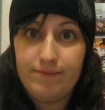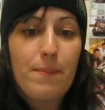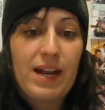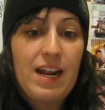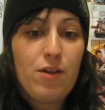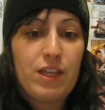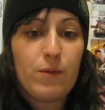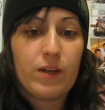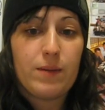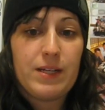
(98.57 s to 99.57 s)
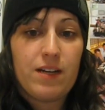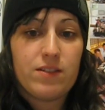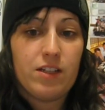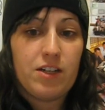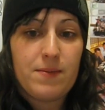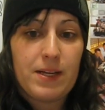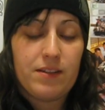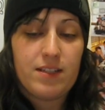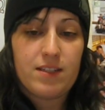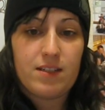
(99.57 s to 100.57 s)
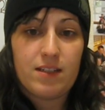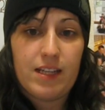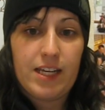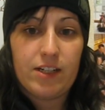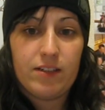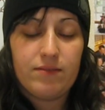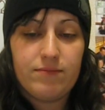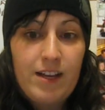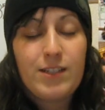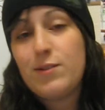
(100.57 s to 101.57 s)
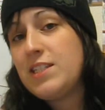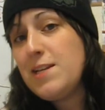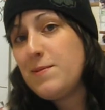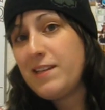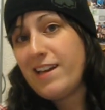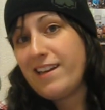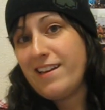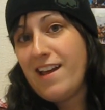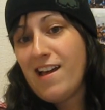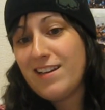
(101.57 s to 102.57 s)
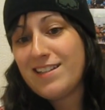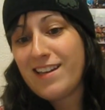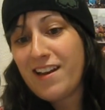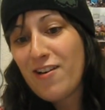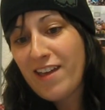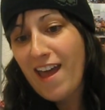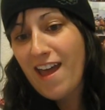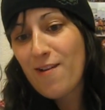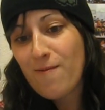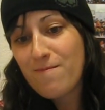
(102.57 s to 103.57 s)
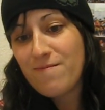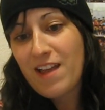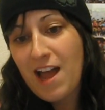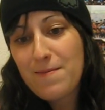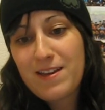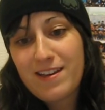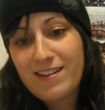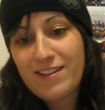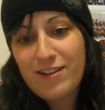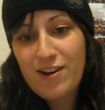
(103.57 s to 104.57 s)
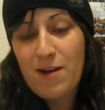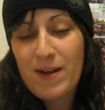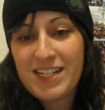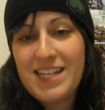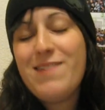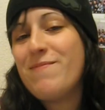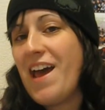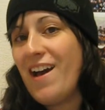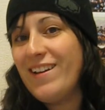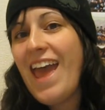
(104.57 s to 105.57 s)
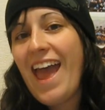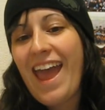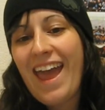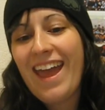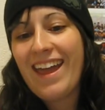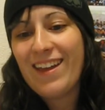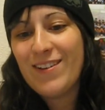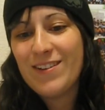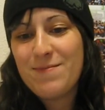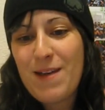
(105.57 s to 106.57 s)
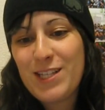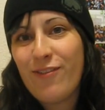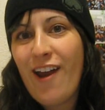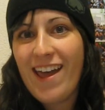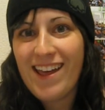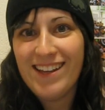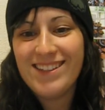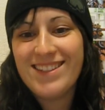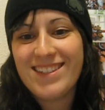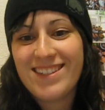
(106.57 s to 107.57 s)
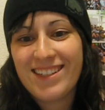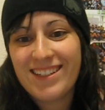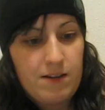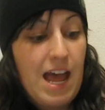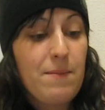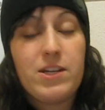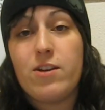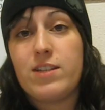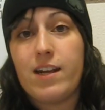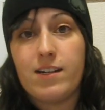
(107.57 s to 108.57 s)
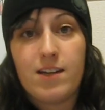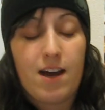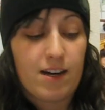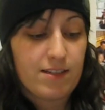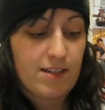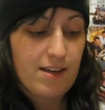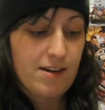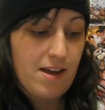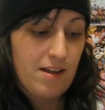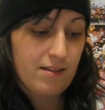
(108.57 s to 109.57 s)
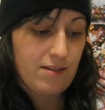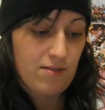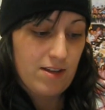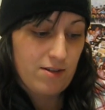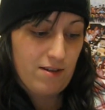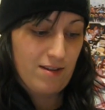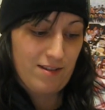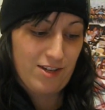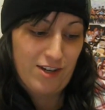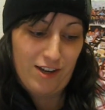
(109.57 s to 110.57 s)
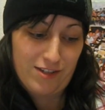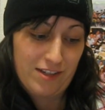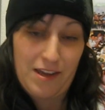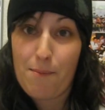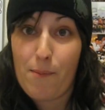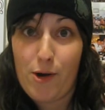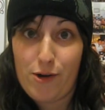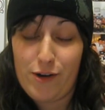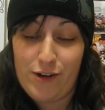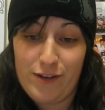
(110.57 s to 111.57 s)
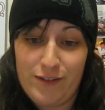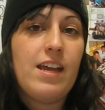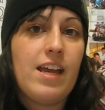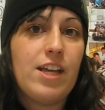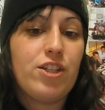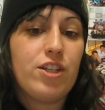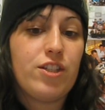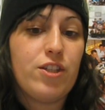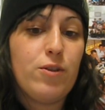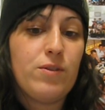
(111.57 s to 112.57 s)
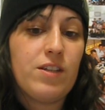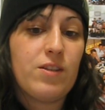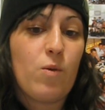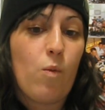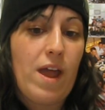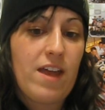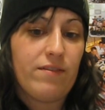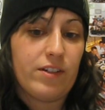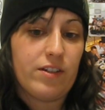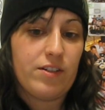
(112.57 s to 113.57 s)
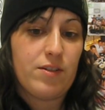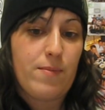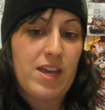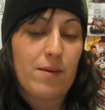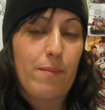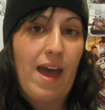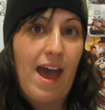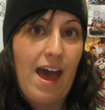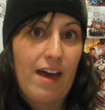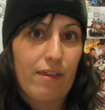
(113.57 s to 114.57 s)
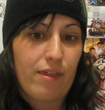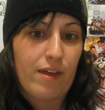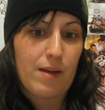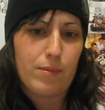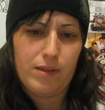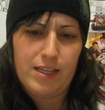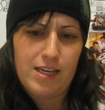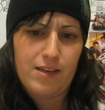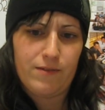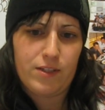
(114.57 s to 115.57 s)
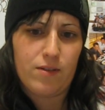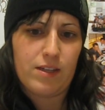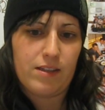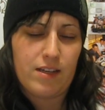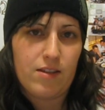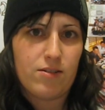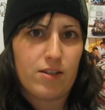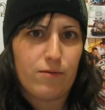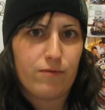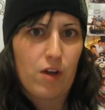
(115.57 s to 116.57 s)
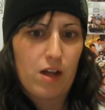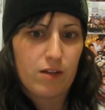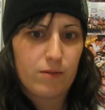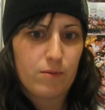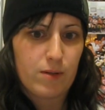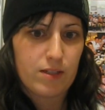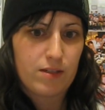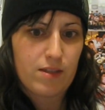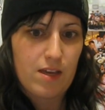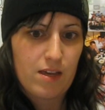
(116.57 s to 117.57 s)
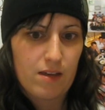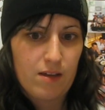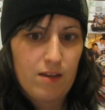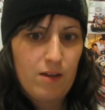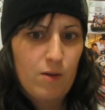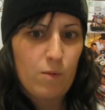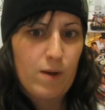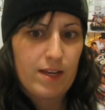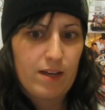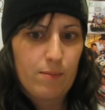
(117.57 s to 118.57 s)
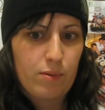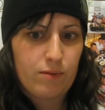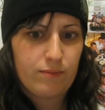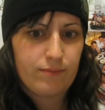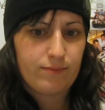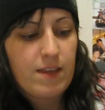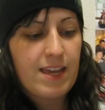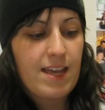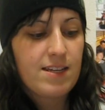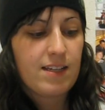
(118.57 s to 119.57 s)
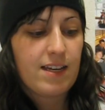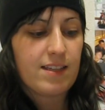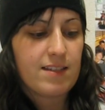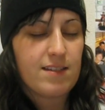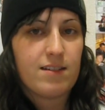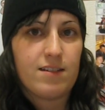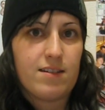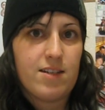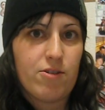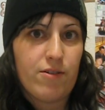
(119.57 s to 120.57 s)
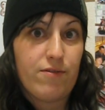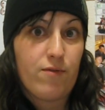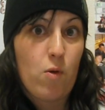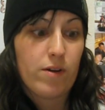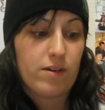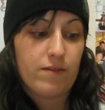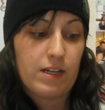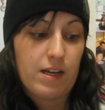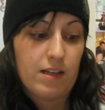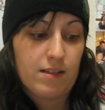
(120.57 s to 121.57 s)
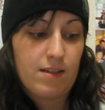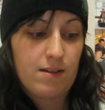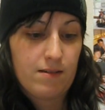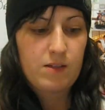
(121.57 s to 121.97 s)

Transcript: But I don't think we're gonna be able to learn about this until later. So it seems like Enel is like, okay, Nami, you're on my team now, yay! Best friends! Nami knows how to talk to Enel so that she doesn't get murdered. And she's using the waver to make a path, I believe, so that the others can follow once they wake up. They get to like this little secret fort of Enel's.